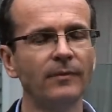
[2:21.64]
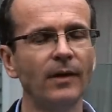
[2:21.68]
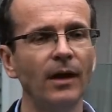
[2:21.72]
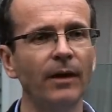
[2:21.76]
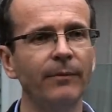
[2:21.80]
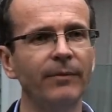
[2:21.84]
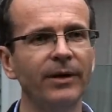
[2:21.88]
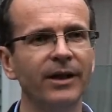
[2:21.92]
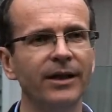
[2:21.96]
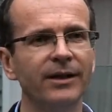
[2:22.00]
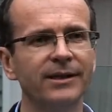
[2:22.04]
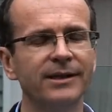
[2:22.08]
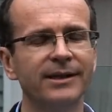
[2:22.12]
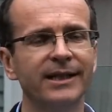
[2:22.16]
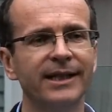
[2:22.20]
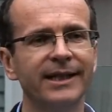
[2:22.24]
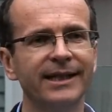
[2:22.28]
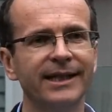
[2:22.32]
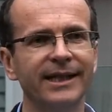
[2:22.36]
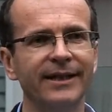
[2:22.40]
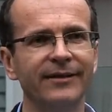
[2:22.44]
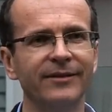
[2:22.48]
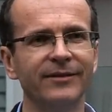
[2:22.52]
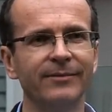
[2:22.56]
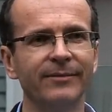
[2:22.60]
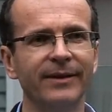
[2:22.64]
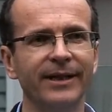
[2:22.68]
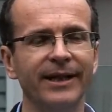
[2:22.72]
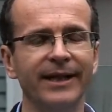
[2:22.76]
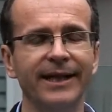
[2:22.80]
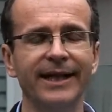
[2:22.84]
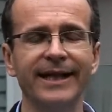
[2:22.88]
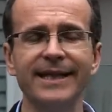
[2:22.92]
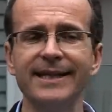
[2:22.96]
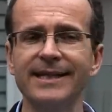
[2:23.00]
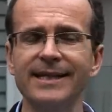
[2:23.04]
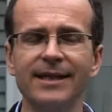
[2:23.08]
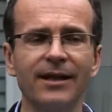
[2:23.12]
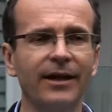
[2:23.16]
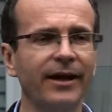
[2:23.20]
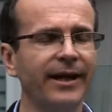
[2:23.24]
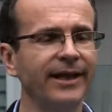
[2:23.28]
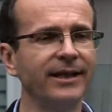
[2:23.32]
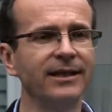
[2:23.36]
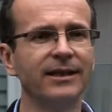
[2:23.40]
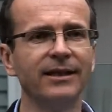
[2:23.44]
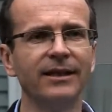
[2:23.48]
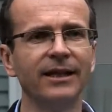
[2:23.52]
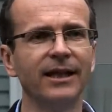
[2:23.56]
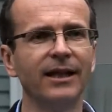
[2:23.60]
because that gives me an insight
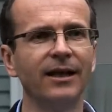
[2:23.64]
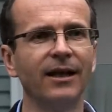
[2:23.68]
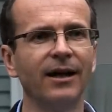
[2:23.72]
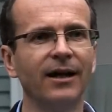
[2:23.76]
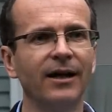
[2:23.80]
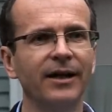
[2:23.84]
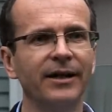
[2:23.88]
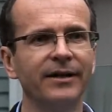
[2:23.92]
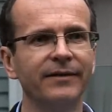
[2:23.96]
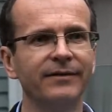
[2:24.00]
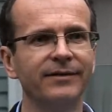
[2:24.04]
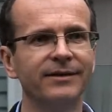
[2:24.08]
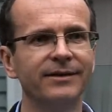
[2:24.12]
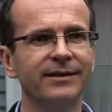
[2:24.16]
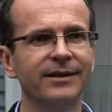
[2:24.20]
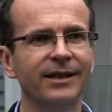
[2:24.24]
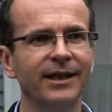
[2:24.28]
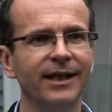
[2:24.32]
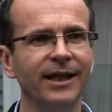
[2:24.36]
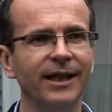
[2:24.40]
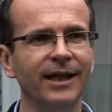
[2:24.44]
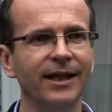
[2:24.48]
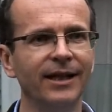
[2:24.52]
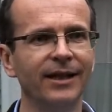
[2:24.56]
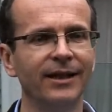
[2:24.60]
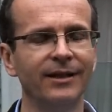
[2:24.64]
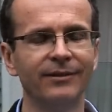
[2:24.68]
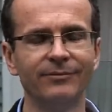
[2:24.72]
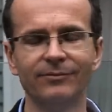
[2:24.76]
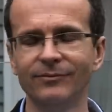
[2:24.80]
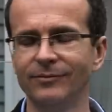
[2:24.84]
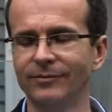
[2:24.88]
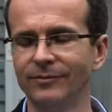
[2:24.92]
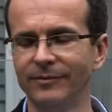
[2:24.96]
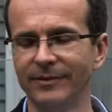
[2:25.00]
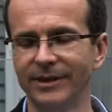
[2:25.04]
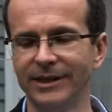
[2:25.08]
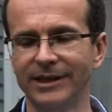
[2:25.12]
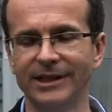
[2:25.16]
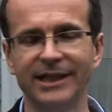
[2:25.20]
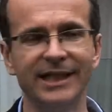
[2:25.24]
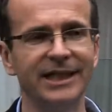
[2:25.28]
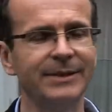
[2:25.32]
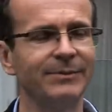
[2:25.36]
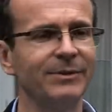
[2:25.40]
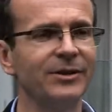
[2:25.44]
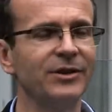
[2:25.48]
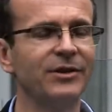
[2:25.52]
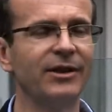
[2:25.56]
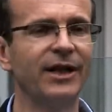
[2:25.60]
into their lives. They
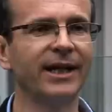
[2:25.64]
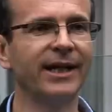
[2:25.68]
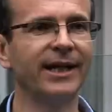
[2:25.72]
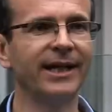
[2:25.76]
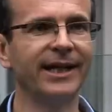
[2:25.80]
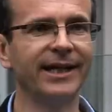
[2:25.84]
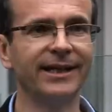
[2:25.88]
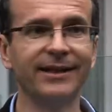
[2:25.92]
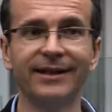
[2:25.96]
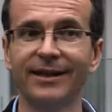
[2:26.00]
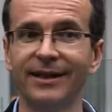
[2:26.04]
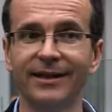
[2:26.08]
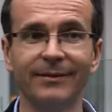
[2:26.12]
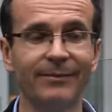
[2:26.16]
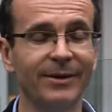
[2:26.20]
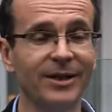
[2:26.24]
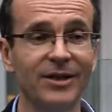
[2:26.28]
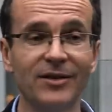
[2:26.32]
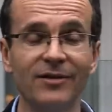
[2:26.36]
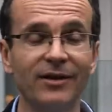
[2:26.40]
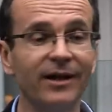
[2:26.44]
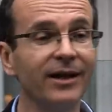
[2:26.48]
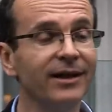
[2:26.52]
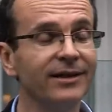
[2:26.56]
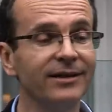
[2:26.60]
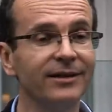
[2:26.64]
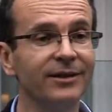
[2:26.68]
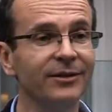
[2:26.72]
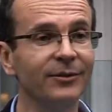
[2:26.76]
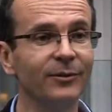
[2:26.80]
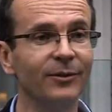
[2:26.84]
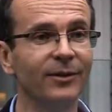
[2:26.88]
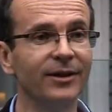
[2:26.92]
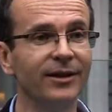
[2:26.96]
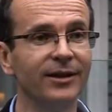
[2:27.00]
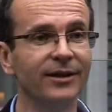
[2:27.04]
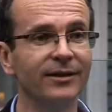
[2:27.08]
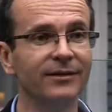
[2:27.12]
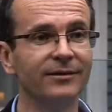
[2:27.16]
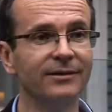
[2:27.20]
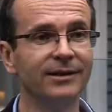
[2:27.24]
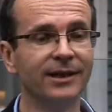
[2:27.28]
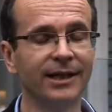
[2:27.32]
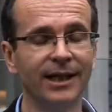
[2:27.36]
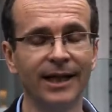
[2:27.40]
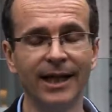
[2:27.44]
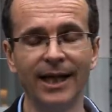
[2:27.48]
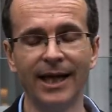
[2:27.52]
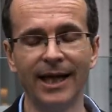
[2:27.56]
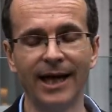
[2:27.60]
teach me tracking. They're the best trackers in the world,
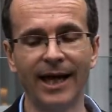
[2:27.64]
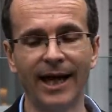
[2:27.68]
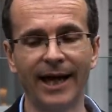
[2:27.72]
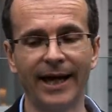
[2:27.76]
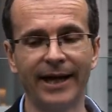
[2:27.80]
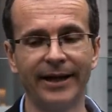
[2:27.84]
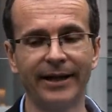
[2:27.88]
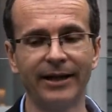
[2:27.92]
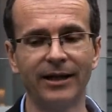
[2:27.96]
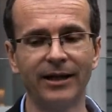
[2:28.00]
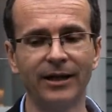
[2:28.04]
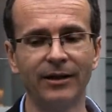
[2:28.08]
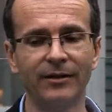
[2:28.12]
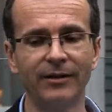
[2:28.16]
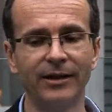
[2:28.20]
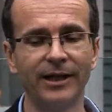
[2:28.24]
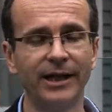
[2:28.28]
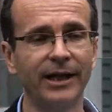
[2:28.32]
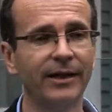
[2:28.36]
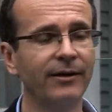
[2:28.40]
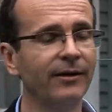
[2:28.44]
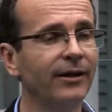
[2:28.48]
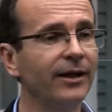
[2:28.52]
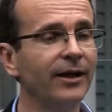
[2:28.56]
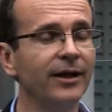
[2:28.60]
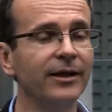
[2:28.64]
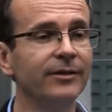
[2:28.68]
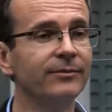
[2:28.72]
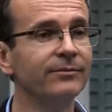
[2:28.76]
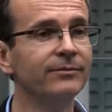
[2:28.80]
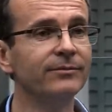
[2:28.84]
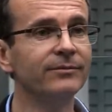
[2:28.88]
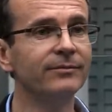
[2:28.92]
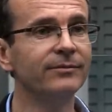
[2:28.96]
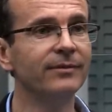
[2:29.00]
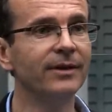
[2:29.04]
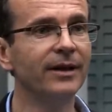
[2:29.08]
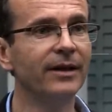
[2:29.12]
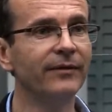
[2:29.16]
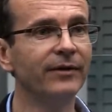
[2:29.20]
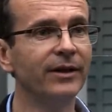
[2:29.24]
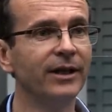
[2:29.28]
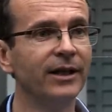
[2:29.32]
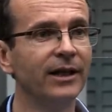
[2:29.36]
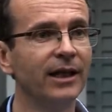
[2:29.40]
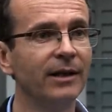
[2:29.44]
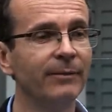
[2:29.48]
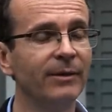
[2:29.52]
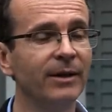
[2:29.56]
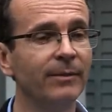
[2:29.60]
and I know they go home having a
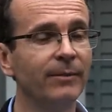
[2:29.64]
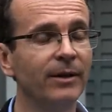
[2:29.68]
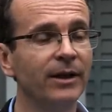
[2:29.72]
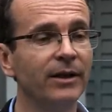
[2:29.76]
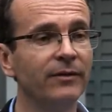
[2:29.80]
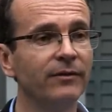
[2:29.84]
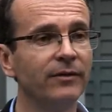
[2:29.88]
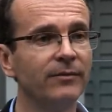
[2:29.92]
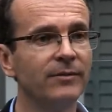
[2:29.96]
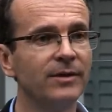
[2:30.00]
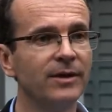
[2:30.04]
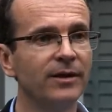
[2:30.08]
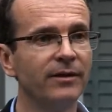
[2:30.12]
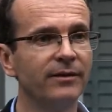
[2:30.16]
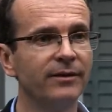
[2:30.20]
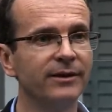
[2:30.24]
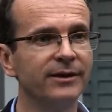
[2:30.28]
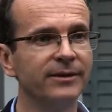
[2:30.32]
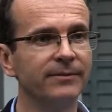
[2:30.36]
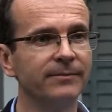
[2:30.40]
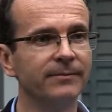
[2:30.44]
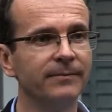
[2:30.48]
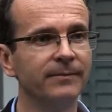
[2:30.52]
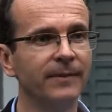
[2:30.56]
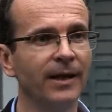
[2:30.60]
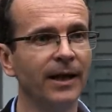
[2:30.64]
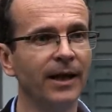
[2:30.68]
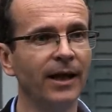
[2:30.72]
little bit of money from tourism.